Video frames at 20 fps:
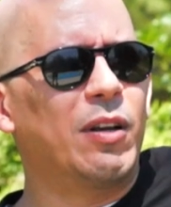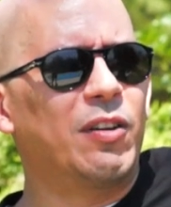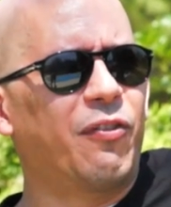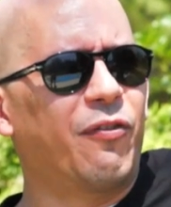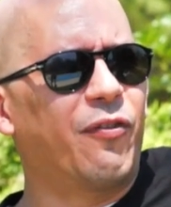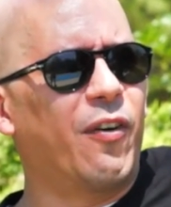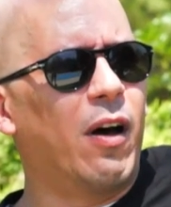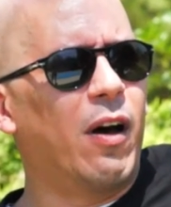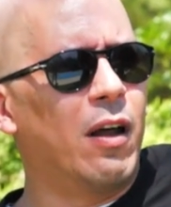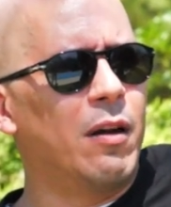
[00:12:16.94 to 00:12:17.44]
now
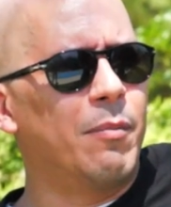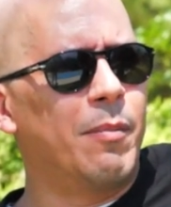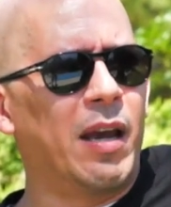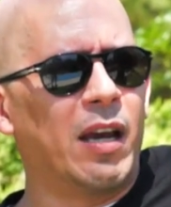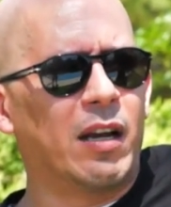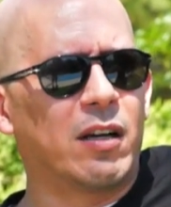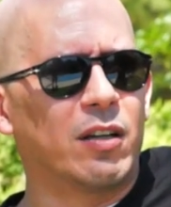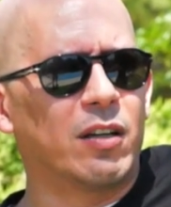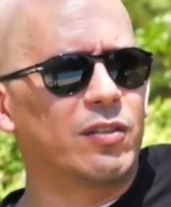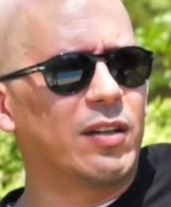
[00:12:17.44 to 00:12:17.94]
it's
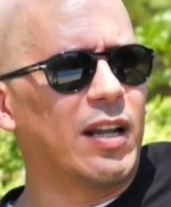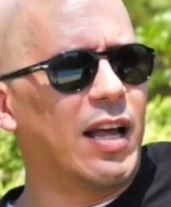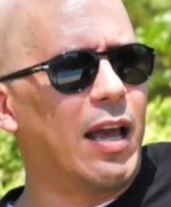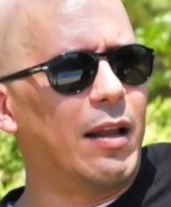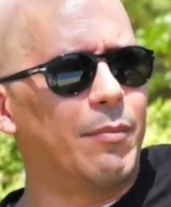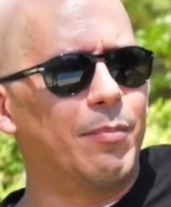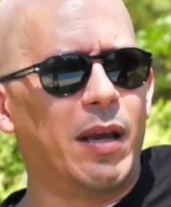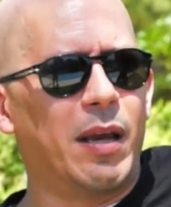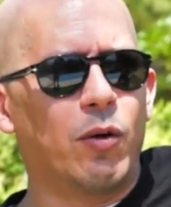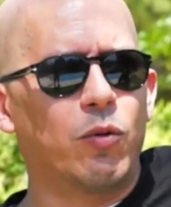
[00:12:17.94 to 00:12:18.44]
fun, man. Because,
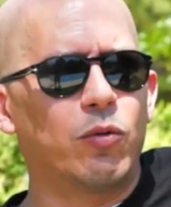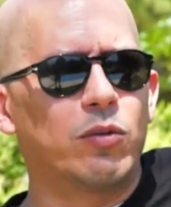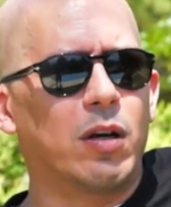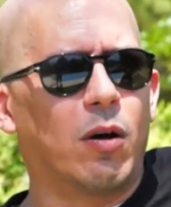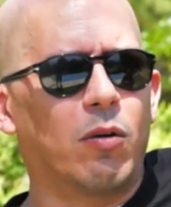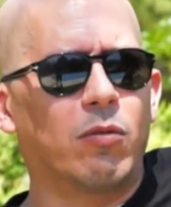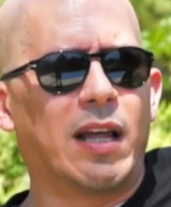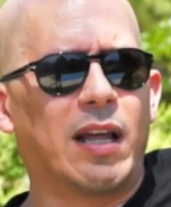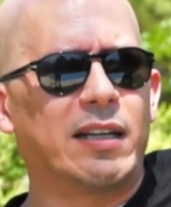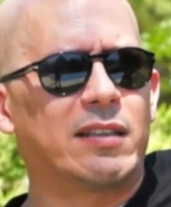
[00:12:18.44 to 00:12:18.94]
man, who
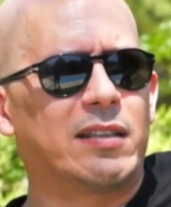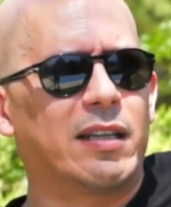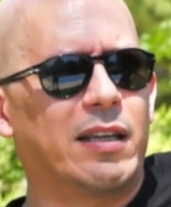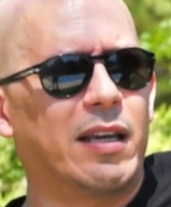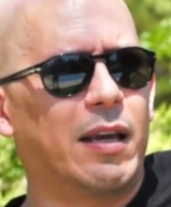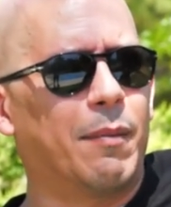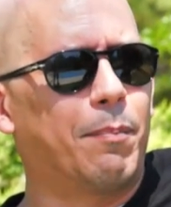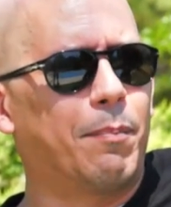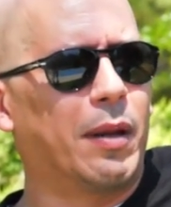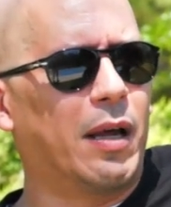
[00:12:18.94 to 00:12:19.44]
don't like
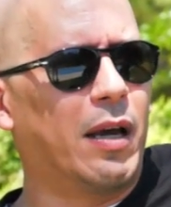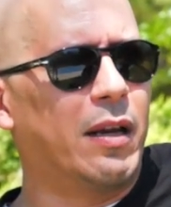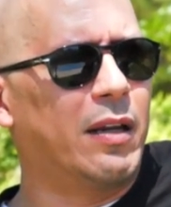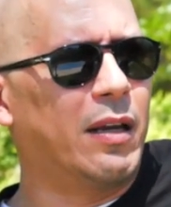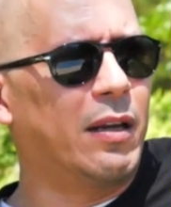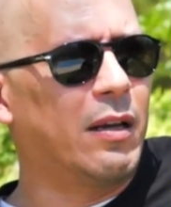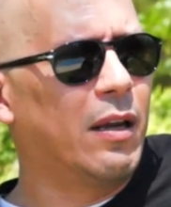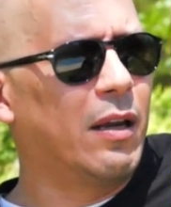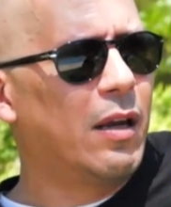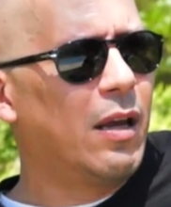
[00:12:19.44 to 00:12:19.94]
to get
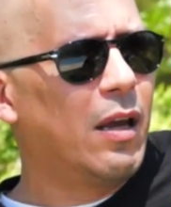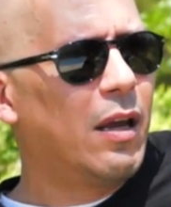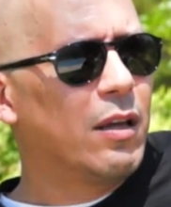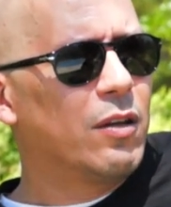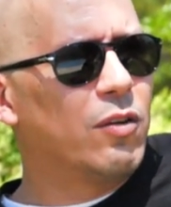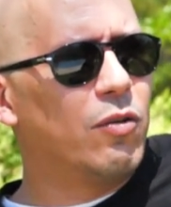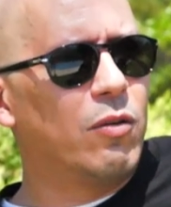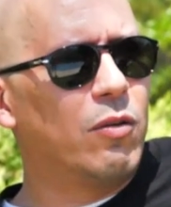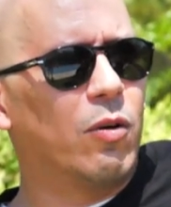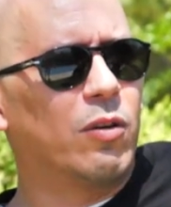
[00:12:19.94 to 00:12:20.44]
blunted,
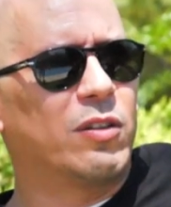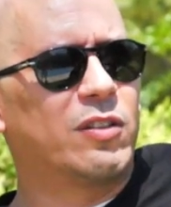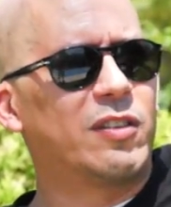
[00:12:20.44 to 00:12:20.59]
you